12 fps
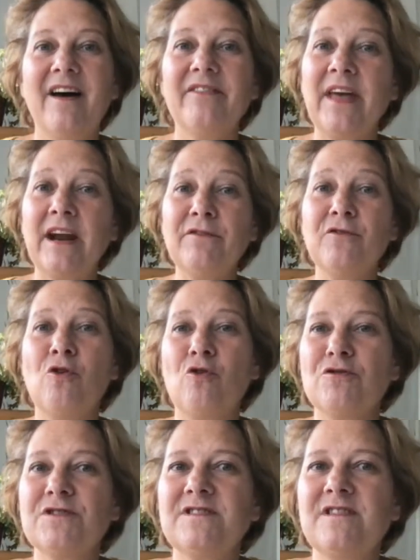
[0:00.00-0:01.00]
That, of
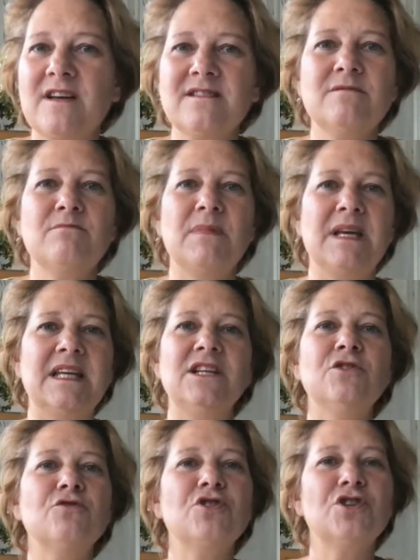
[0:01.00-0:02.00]
course, doesn't mean
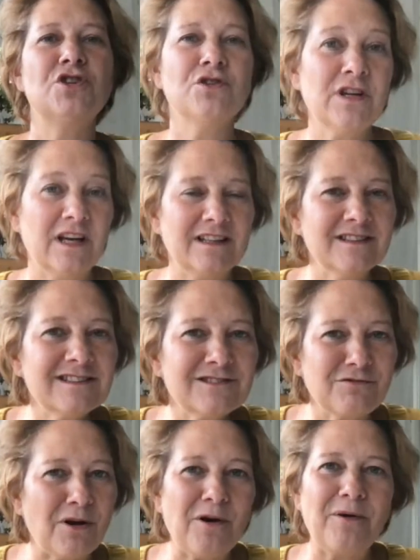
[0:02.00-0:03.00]
you shouldn't
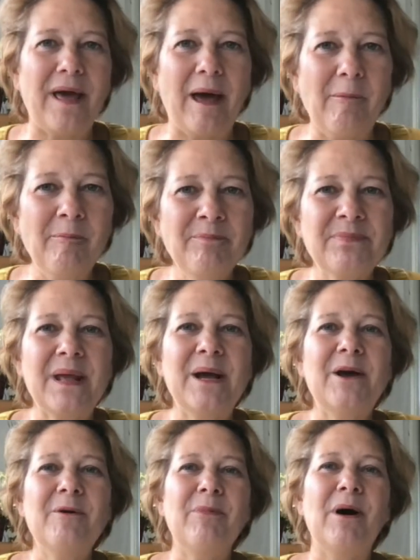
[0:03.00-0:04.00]
grow them,
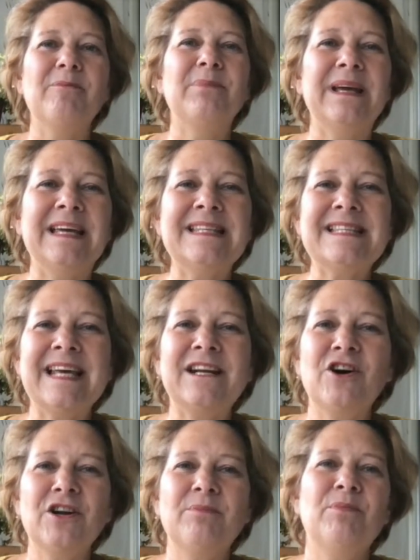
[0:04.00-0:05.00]
but beans and
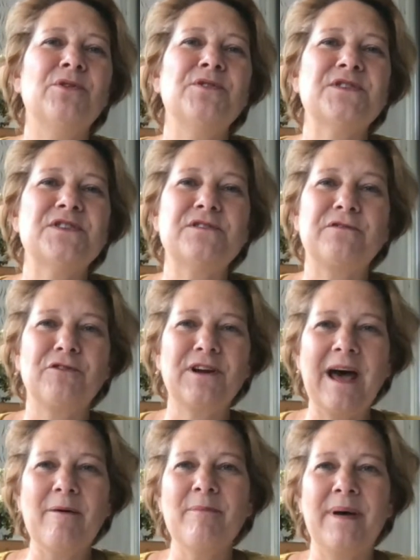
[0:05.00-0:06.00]
other pulses, for
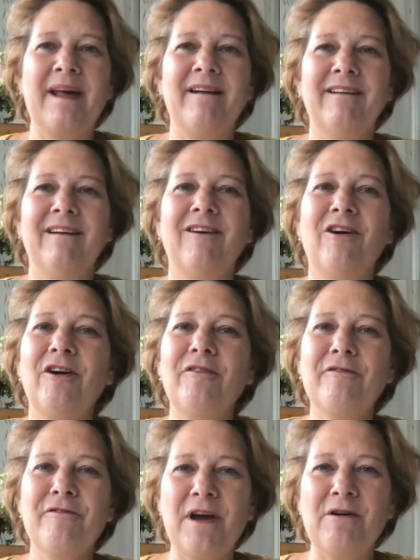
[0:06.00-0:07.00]
that matter, are
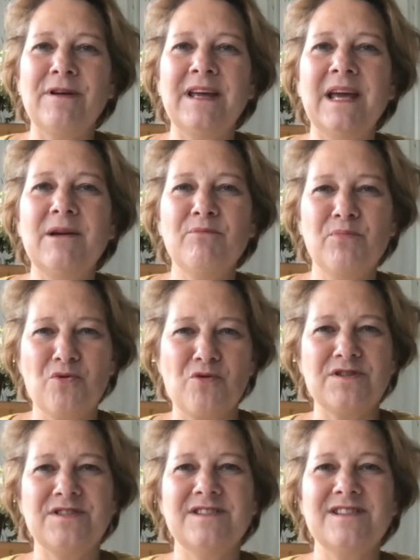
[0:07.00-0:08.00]
a very
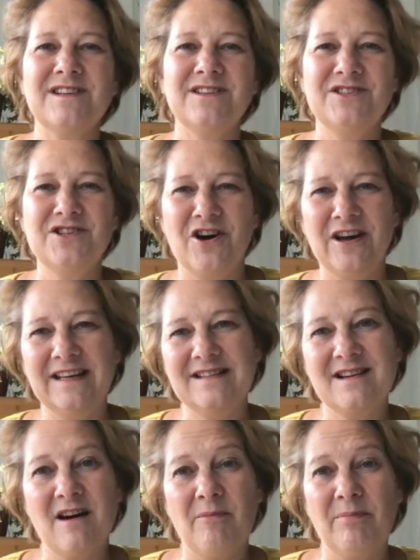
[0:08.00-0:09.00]
important diet
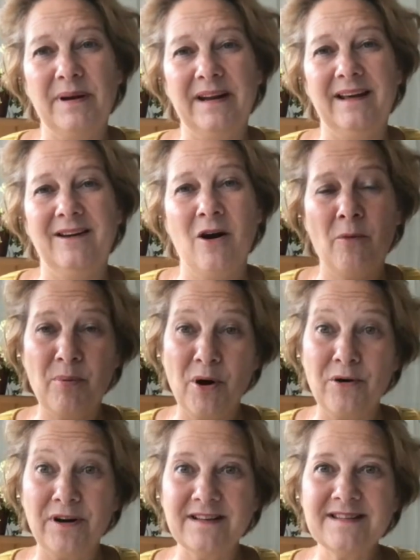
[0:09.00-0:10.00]

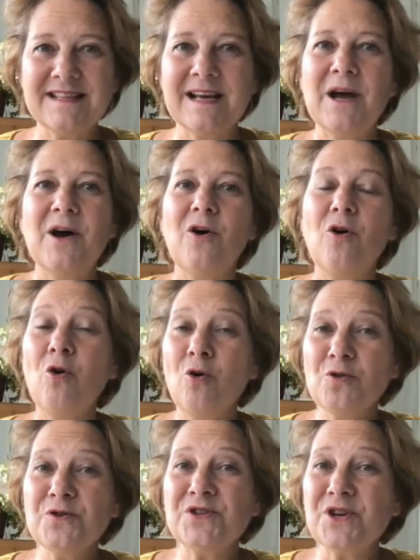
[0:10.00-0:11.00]
component,
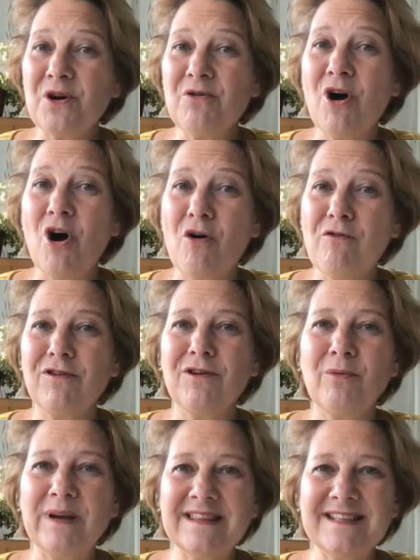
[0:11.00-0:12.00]
also over
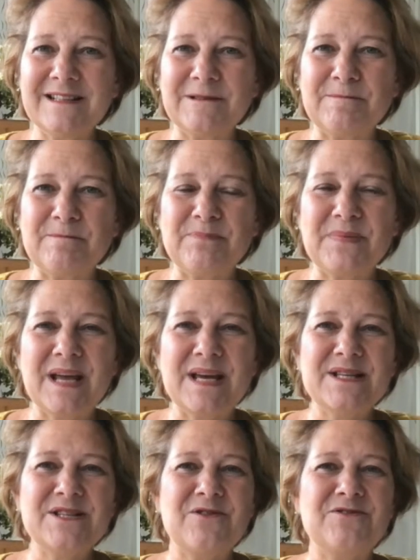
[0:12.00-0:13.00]
winter.
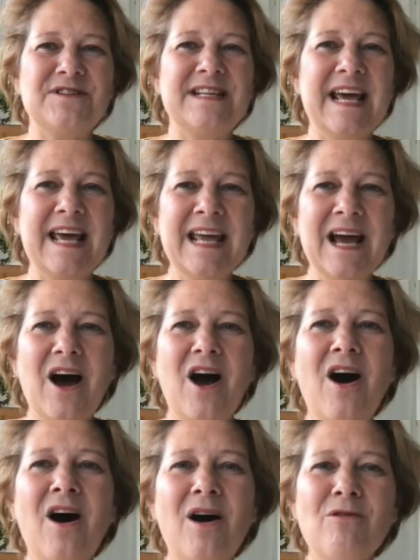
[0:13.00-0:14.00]
So today
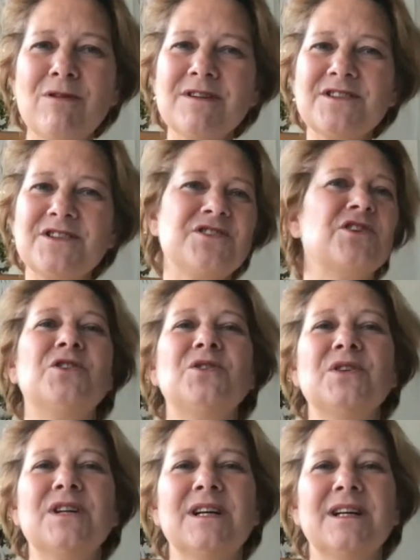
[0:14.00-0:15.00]
I want to talk.